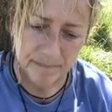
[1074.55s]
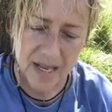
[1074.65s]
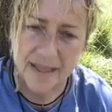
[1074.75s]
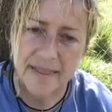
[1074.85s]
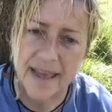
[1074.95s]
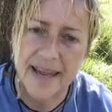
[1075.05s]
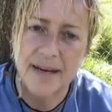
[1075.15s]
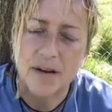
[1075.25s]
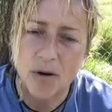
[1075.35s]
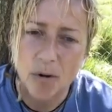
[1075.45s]
And
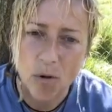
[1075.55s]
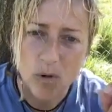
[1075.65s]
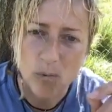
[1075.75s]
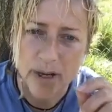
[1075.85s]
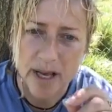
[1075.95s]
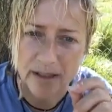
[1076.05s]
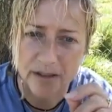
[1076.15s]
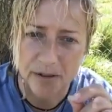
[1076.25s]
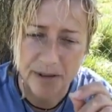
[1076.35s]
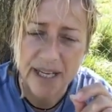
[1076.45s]
then all we are
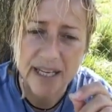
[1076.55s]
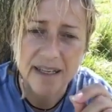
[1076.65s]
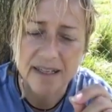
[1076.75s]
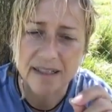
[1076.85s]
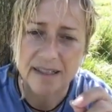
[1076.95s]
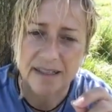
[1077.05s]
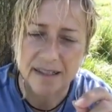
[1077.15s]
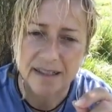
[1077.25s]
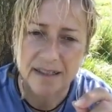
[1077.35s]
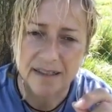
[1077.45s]
doing
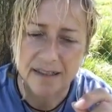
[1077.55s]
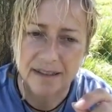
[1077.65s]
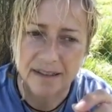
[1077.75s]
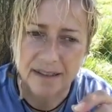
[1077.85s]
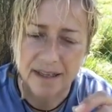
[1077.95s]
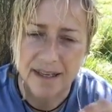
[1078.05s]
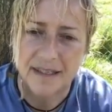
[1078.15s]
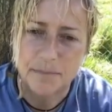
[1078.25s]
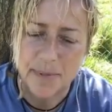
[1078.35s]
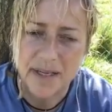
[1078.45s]

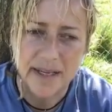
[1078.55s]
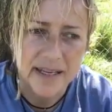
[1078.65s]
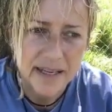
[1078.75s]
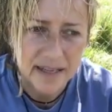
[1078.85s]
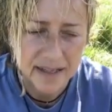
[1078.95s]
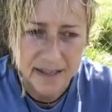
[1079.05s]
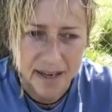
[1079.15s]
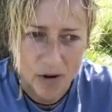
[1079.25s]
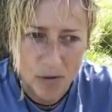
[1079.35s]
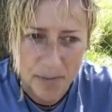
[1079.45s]
is being
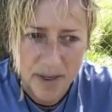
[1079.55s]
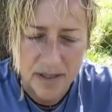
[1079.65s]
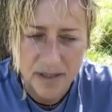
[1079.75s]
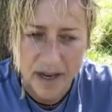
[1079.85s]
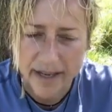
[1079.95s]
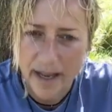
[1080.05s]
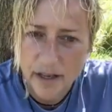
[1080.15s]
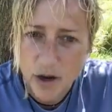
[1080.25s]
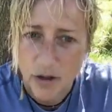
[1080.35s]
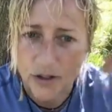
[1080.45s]
almost like a
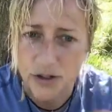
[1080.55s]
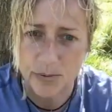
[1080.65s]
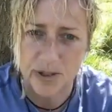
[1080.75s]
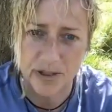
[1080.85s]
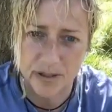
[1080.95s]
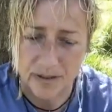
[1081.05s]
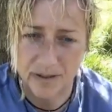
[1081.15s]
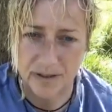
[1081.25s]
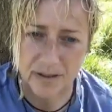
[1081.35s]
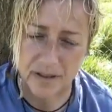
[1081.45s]
conduit
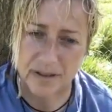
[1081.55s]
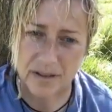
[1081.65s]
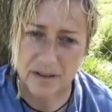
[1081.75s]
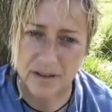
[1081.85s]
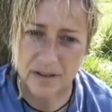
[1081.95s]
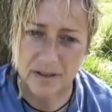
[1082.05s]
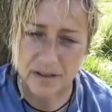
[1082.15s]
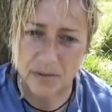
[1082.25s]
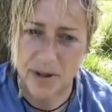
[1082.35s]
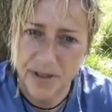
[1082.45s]

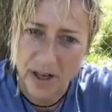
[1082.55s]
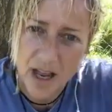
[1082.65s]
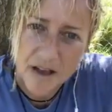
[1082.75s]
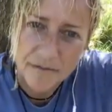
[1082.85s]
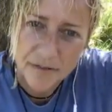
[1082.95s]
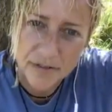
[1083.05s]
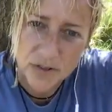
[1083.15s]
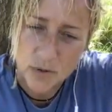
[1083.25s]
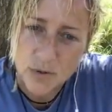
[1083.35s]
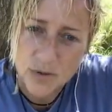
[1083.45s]
where the love of
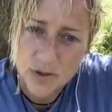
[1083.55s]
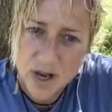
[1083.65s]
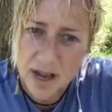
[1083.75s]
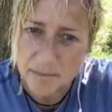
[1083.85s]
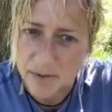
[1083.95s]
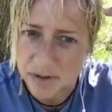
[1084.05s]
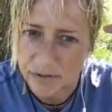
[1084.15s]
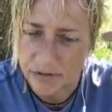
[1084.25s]
Source comes